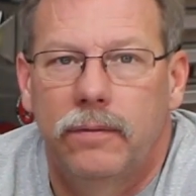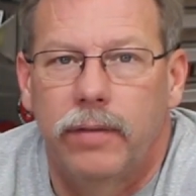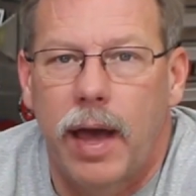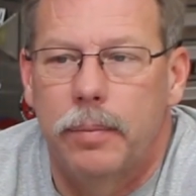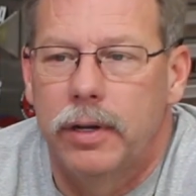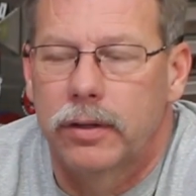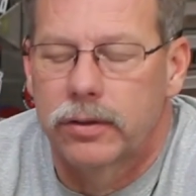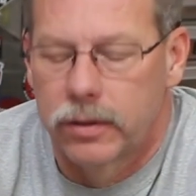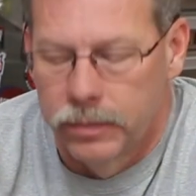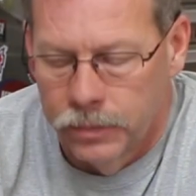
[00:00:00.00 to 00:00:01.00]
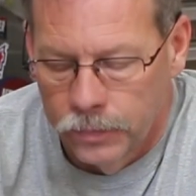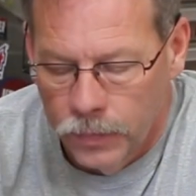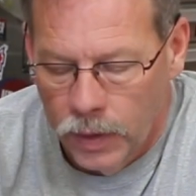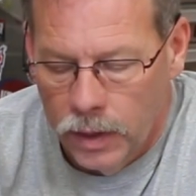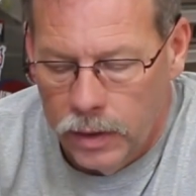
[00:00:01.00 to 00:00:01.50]
flat disc.
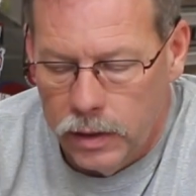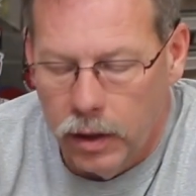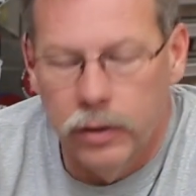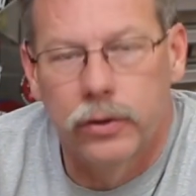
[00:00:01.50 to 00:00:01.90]
The other